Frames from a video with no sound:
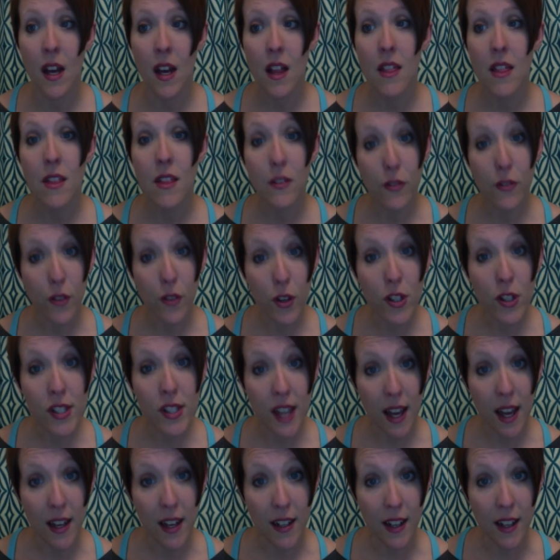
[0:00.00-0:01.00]
The first
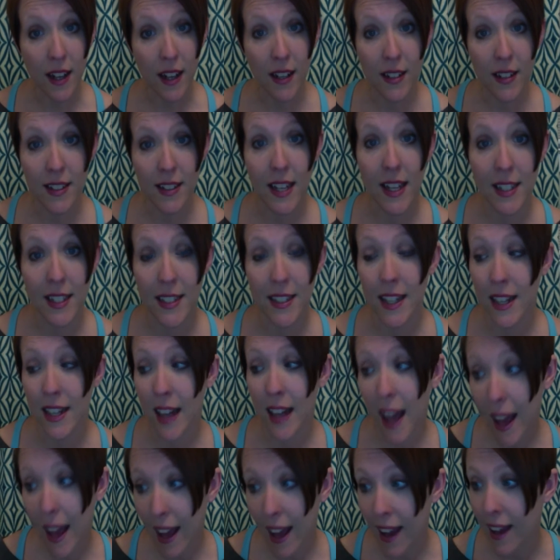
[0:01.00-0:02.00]
candidate, candidate
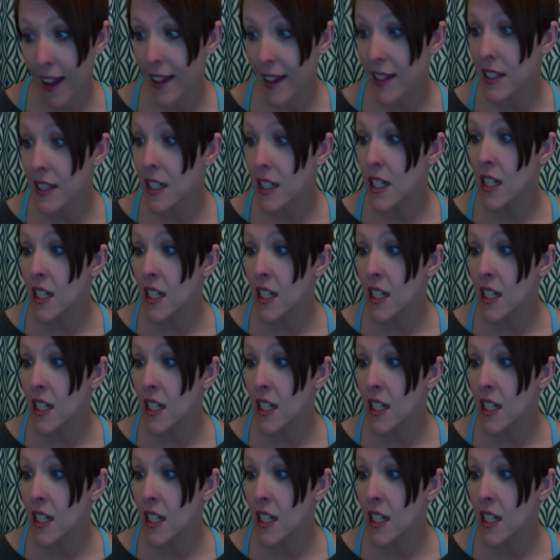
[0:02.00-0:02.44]
A,